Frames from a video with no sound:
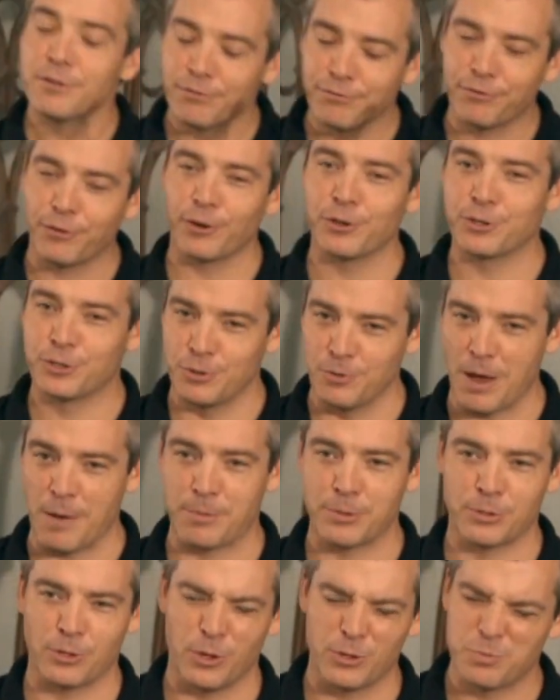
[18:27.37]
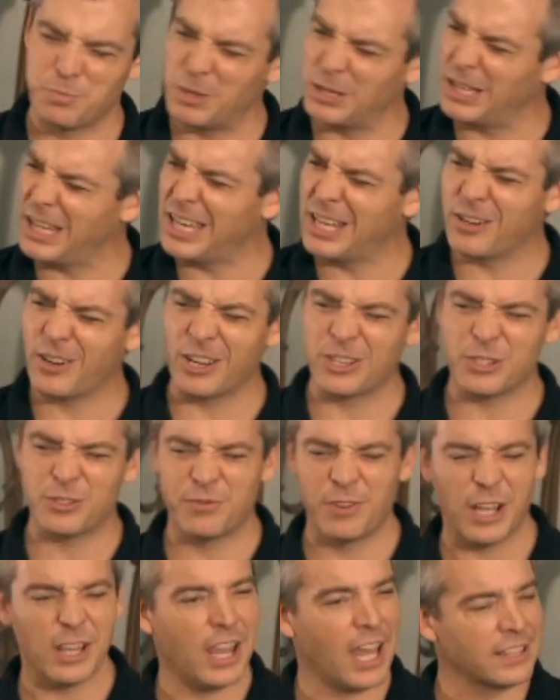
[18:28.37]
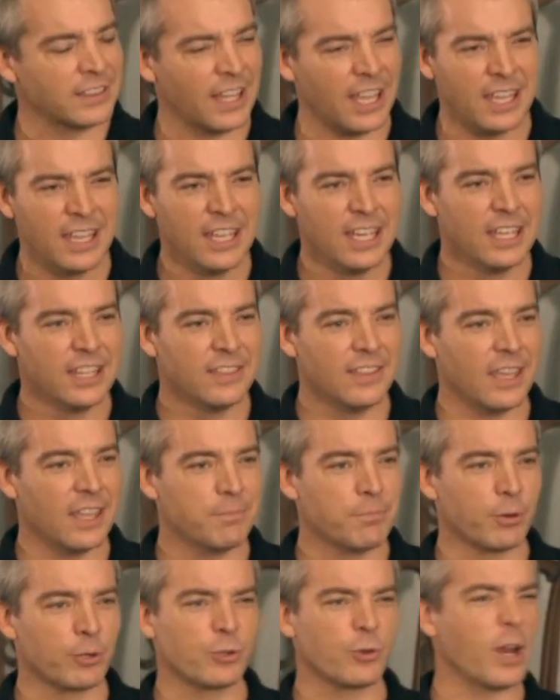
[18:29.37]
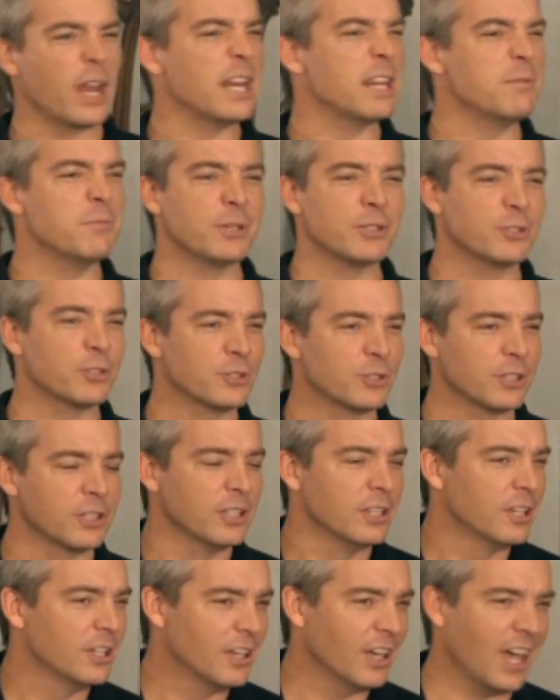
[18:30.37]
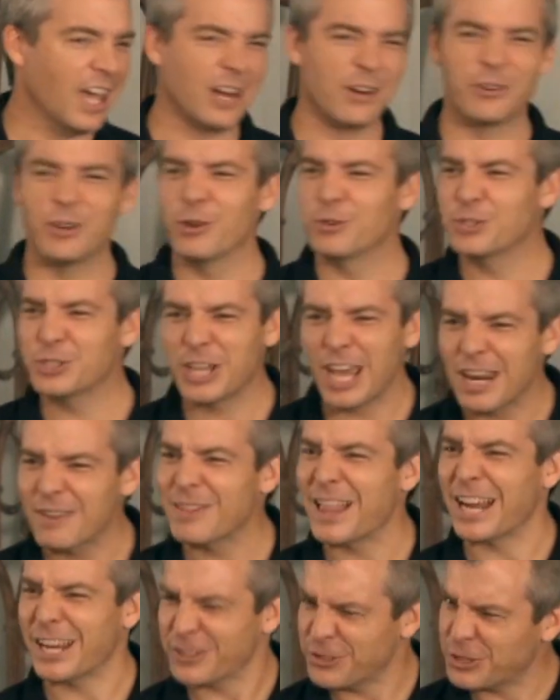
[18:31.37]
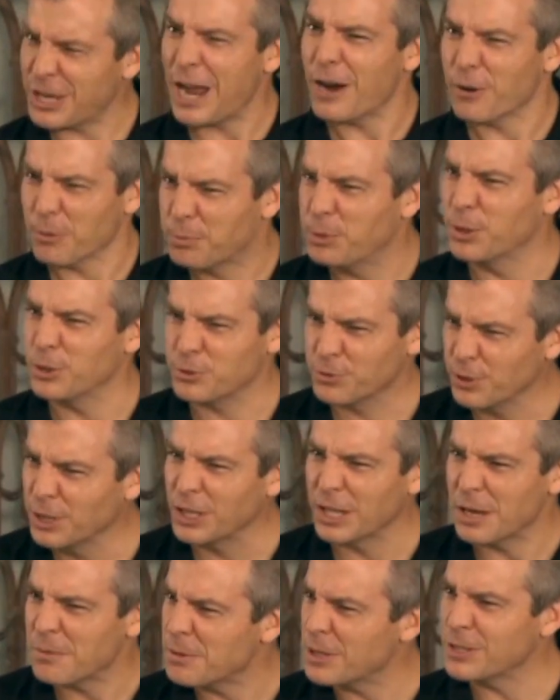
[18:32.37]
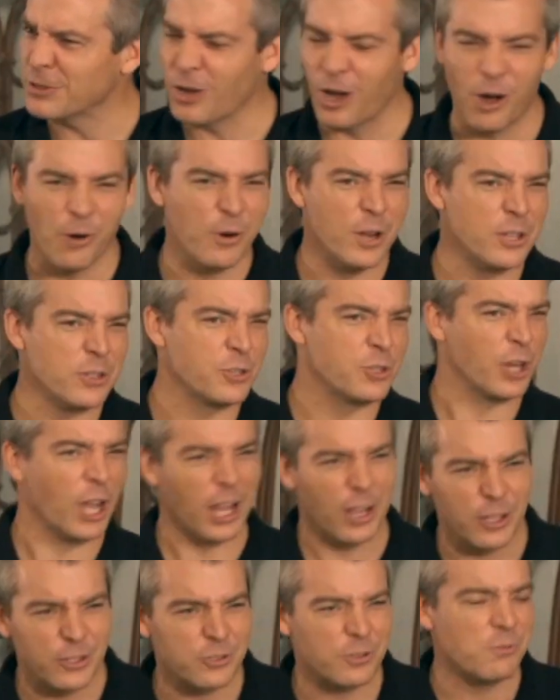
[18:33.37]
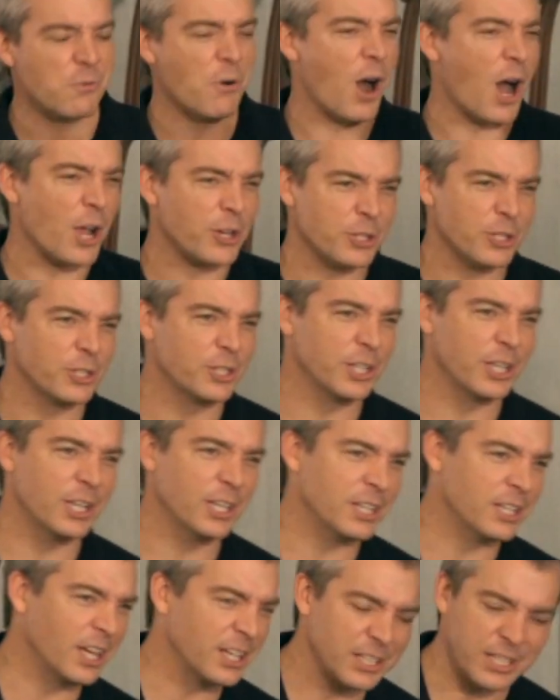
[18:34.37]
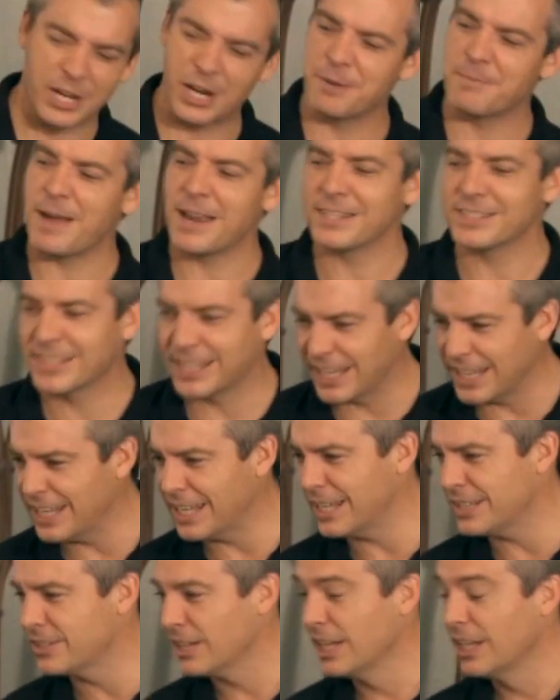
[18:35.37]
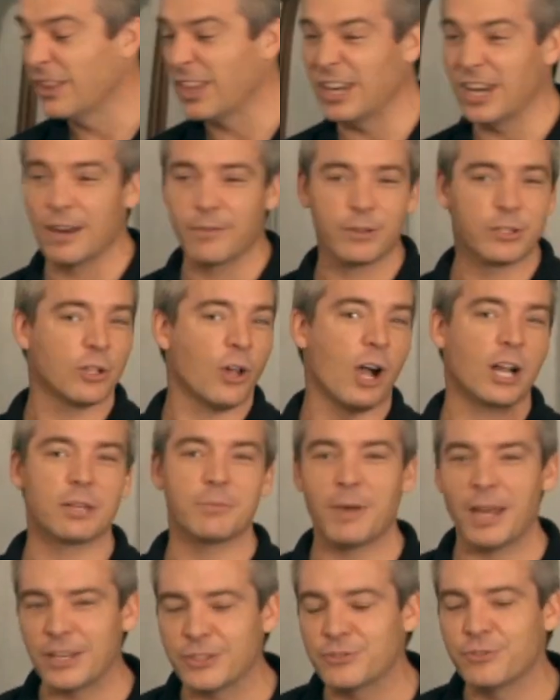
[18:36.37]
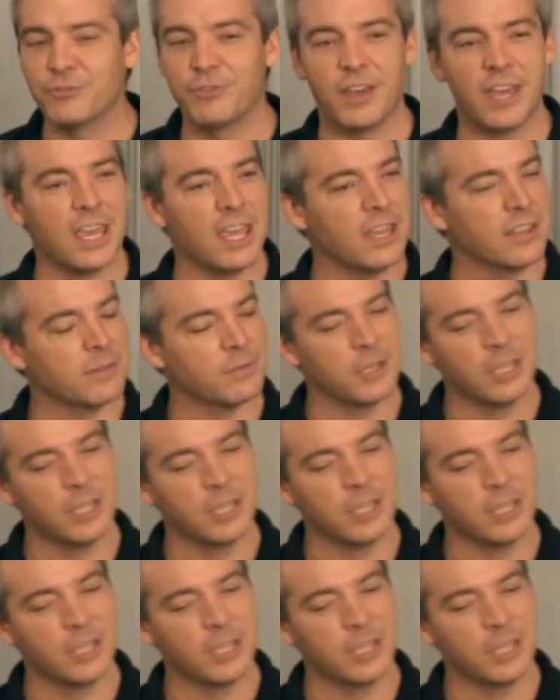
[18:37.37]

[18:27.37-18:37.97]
the first two episodes, but later I just felt like they, they portrayed him as just I don't know, just kind of like a sourpuss, really. I mean, he's always jealous of Washington. He doesn't care about his kids. They never talked about his faith. I